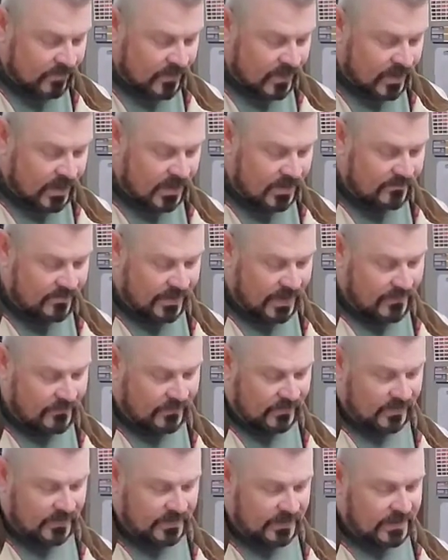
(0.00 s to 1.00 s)
but I
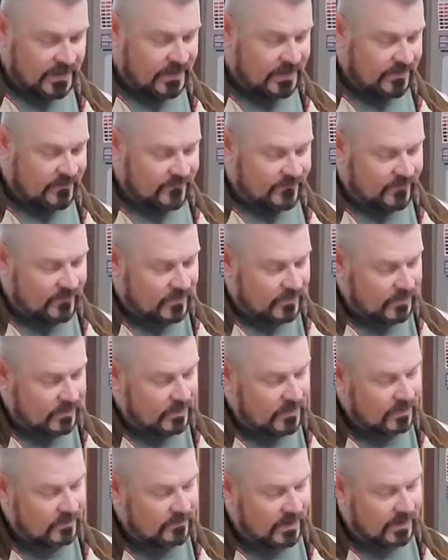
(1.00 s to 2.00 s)
believe
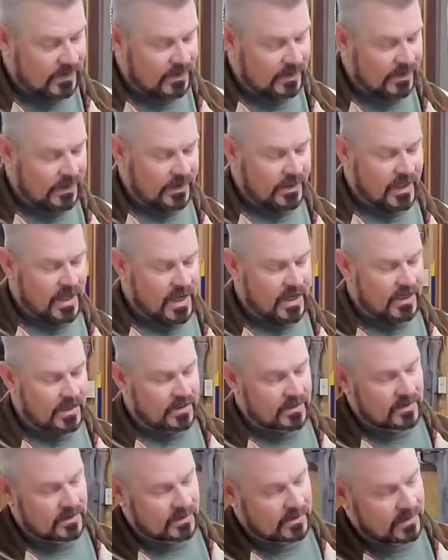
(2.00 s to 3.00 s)
by looking at it,